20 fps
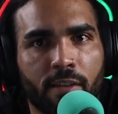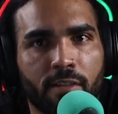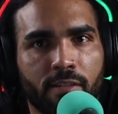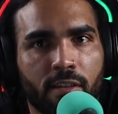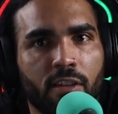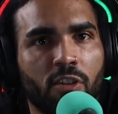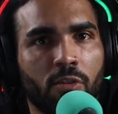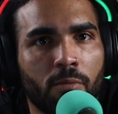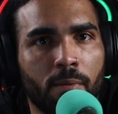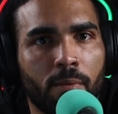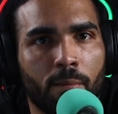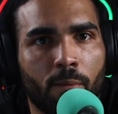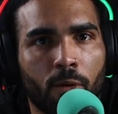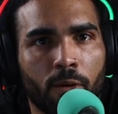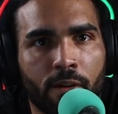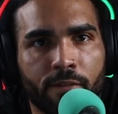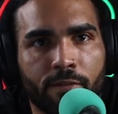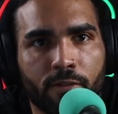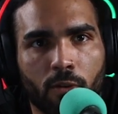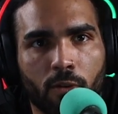a little bit more
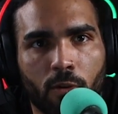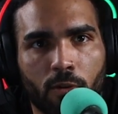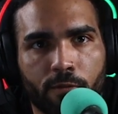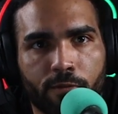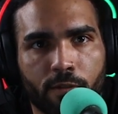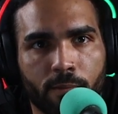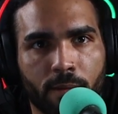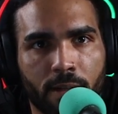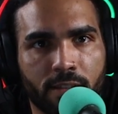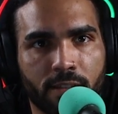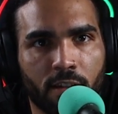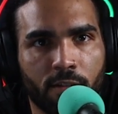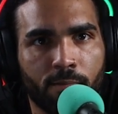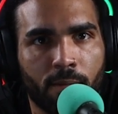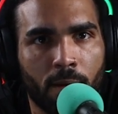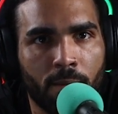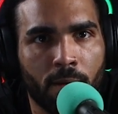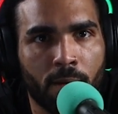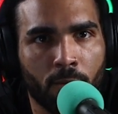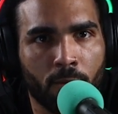difficult for myself by
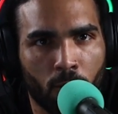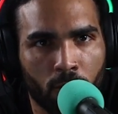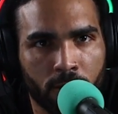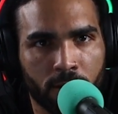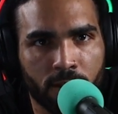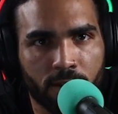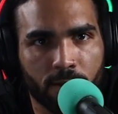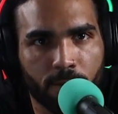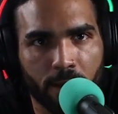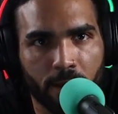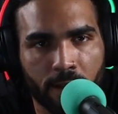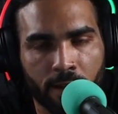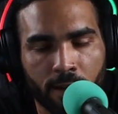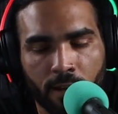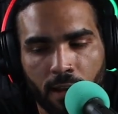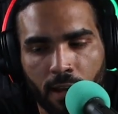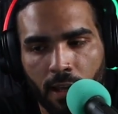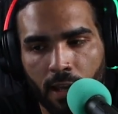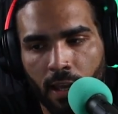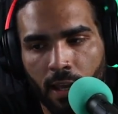being more disciplined.
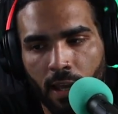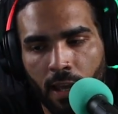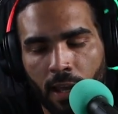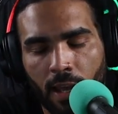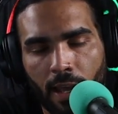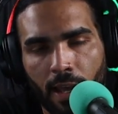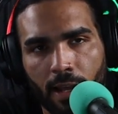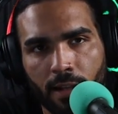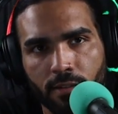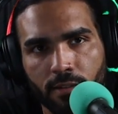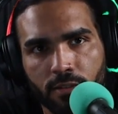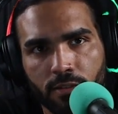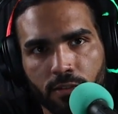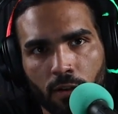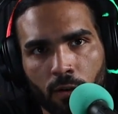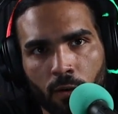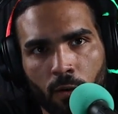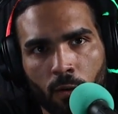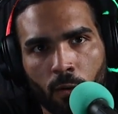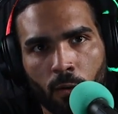And
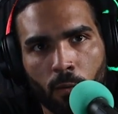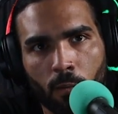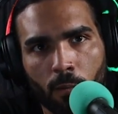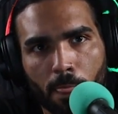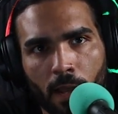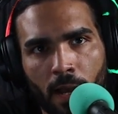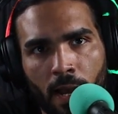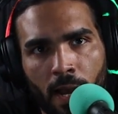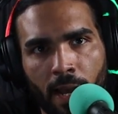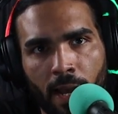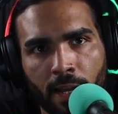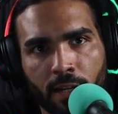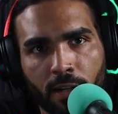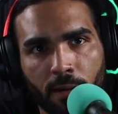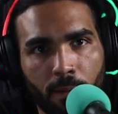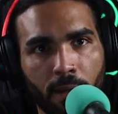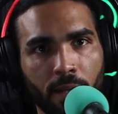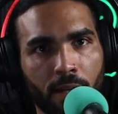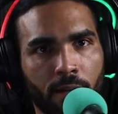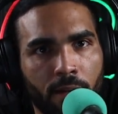so I
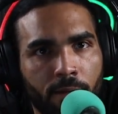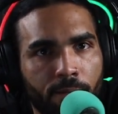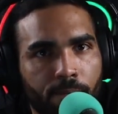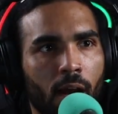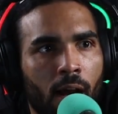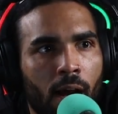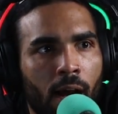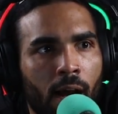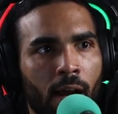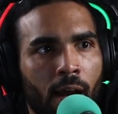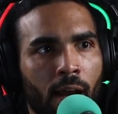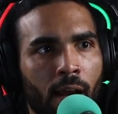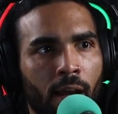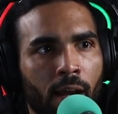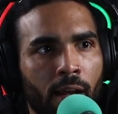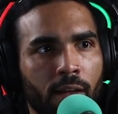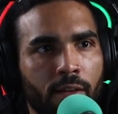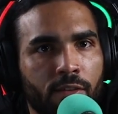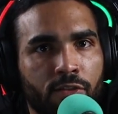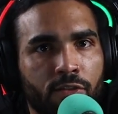committed.
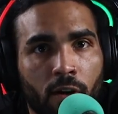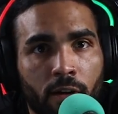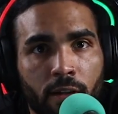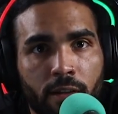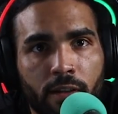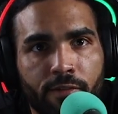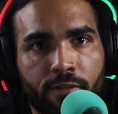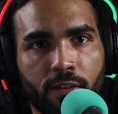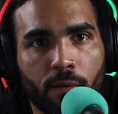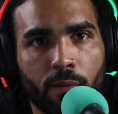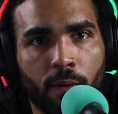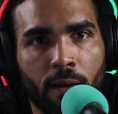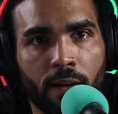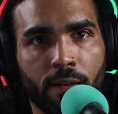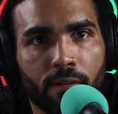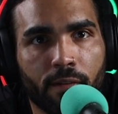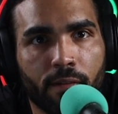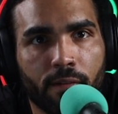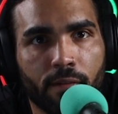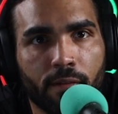I started lifting
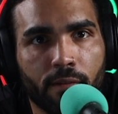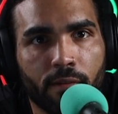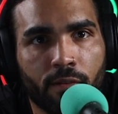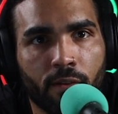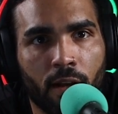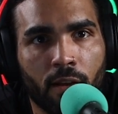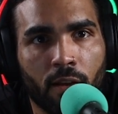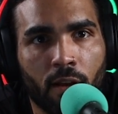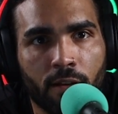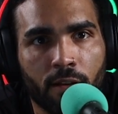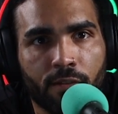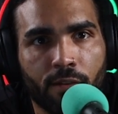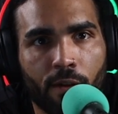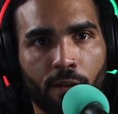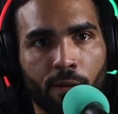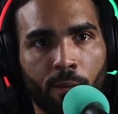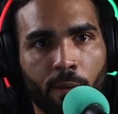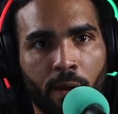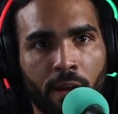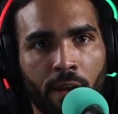weights. So I lost all
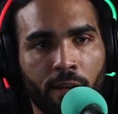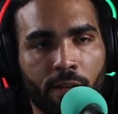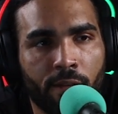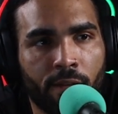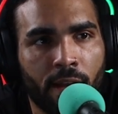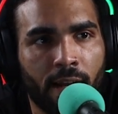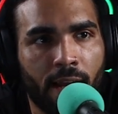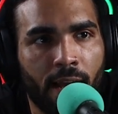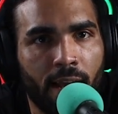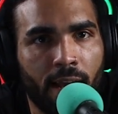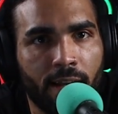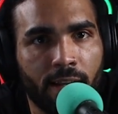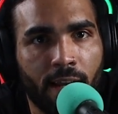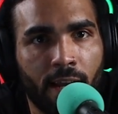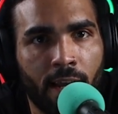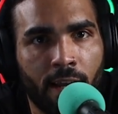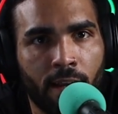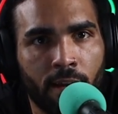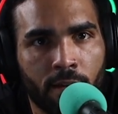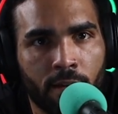the weight that I had
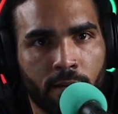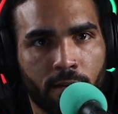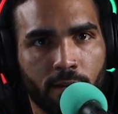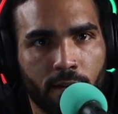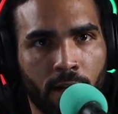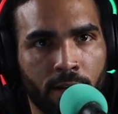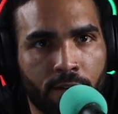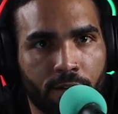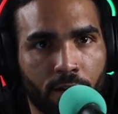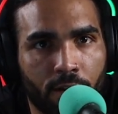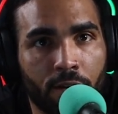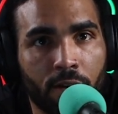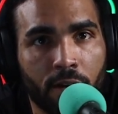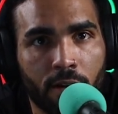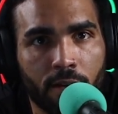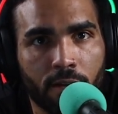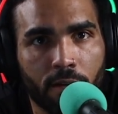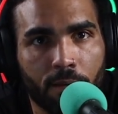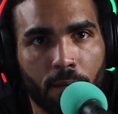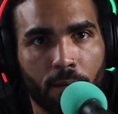gained. I turned it
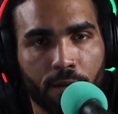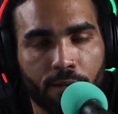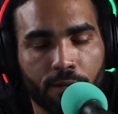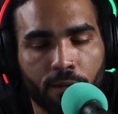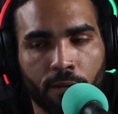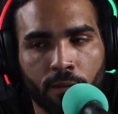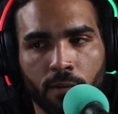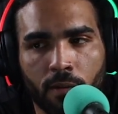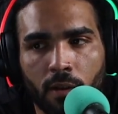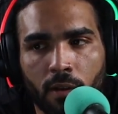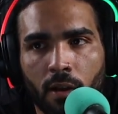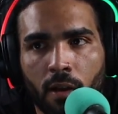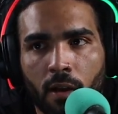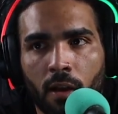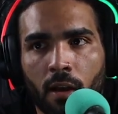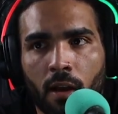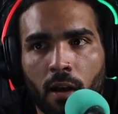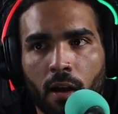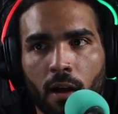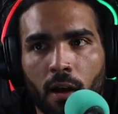into muscle.
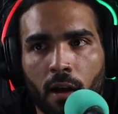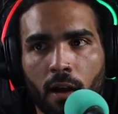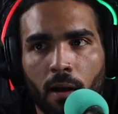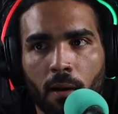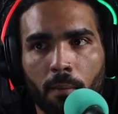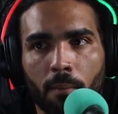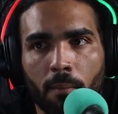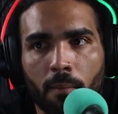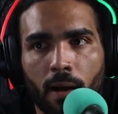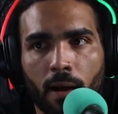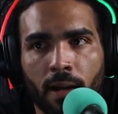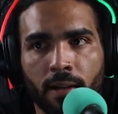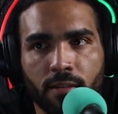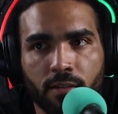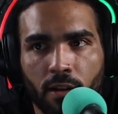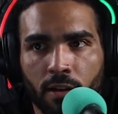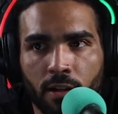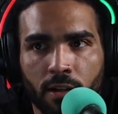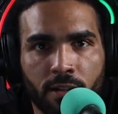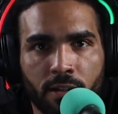I
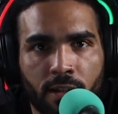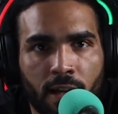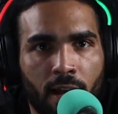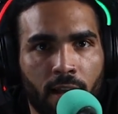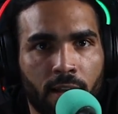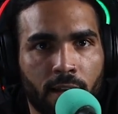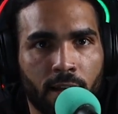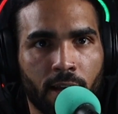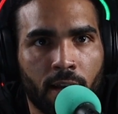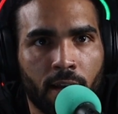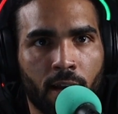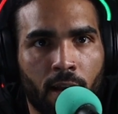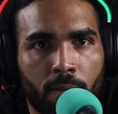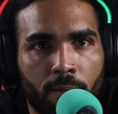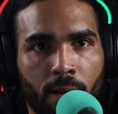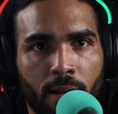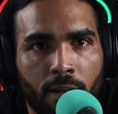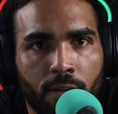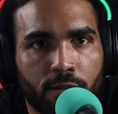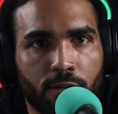started dialing in on
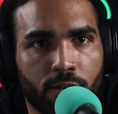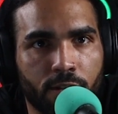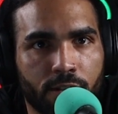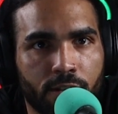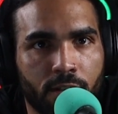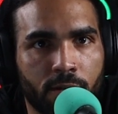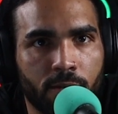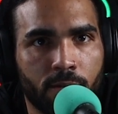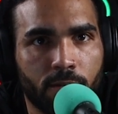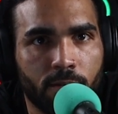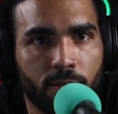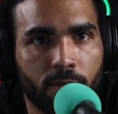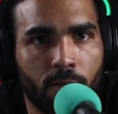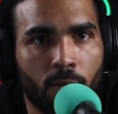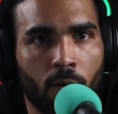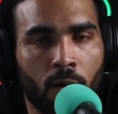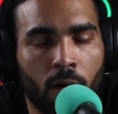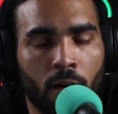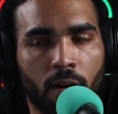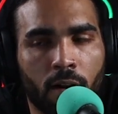my nutrition
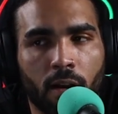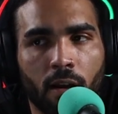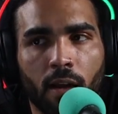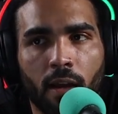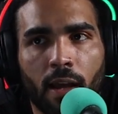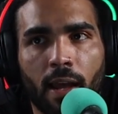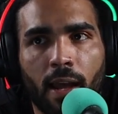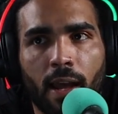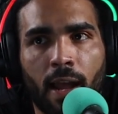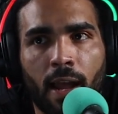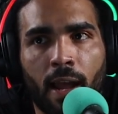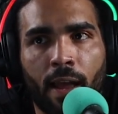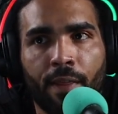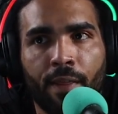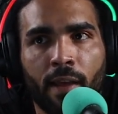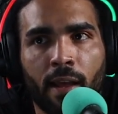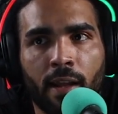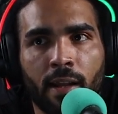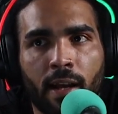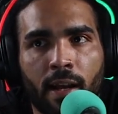more. And
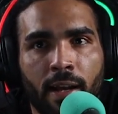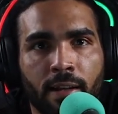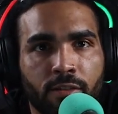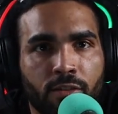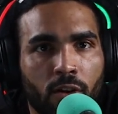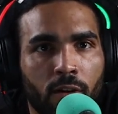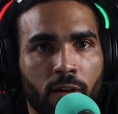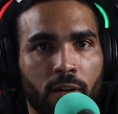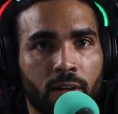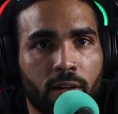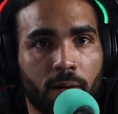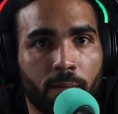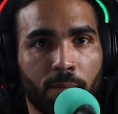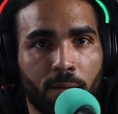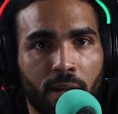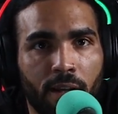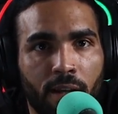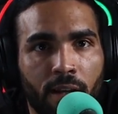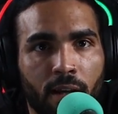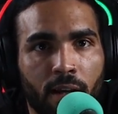then I started
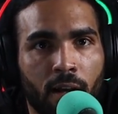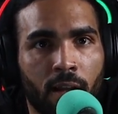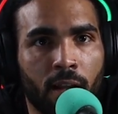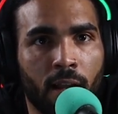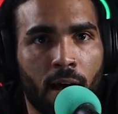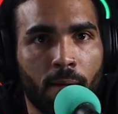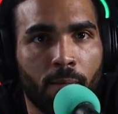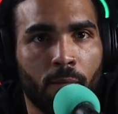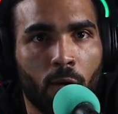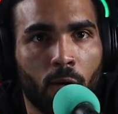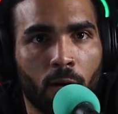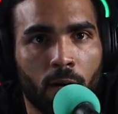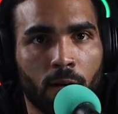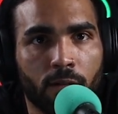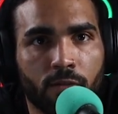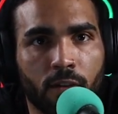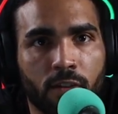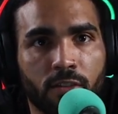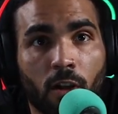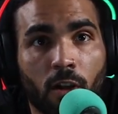competing a lot more.
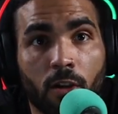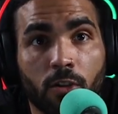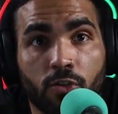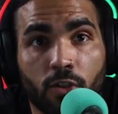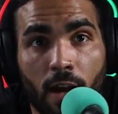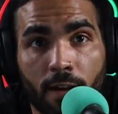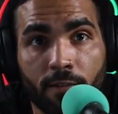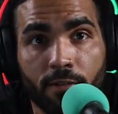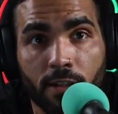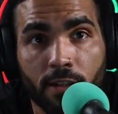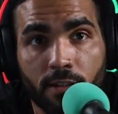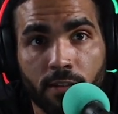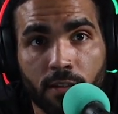So I started traveling to